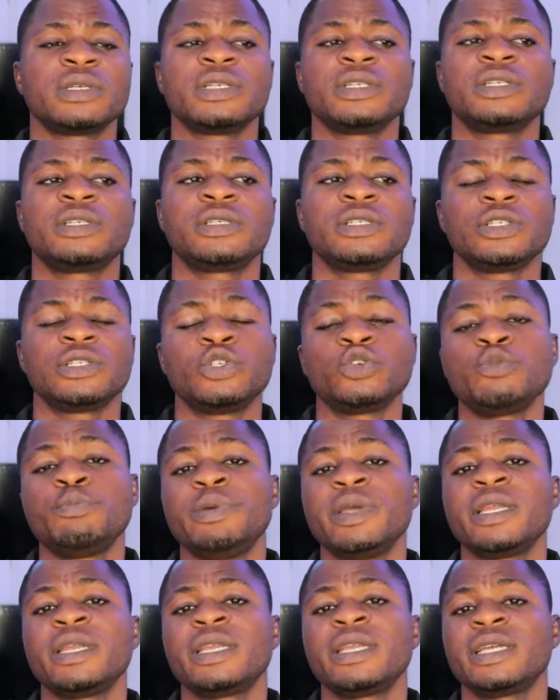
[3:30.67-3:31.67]
is you
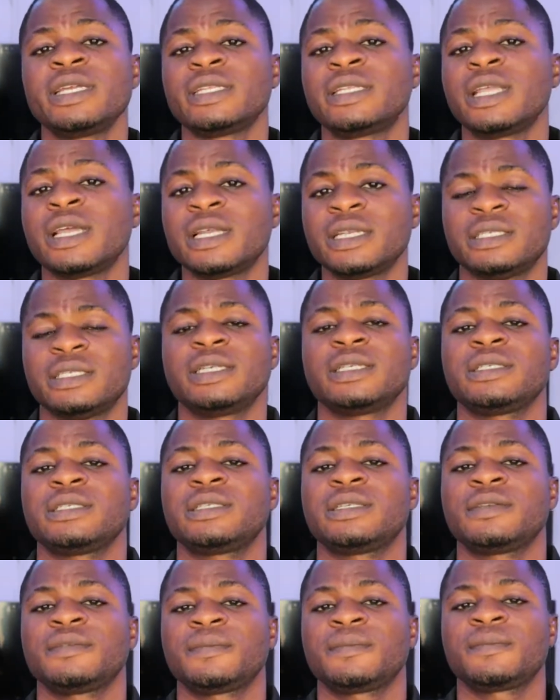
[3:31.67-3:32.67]
being
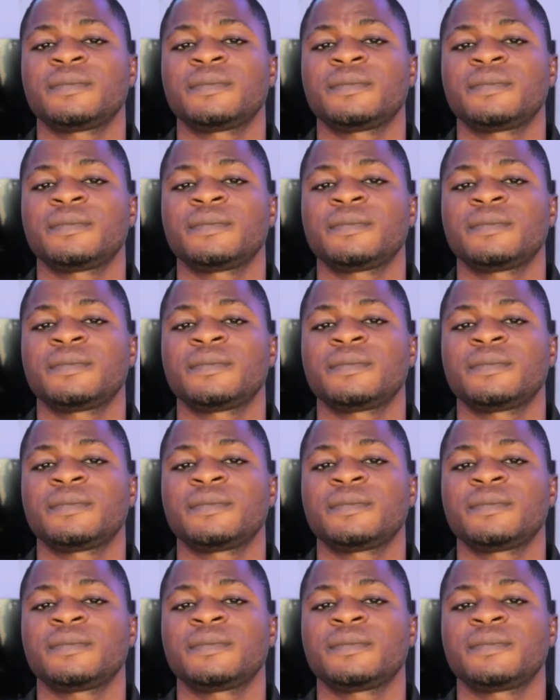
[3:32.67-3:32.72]
intelligent.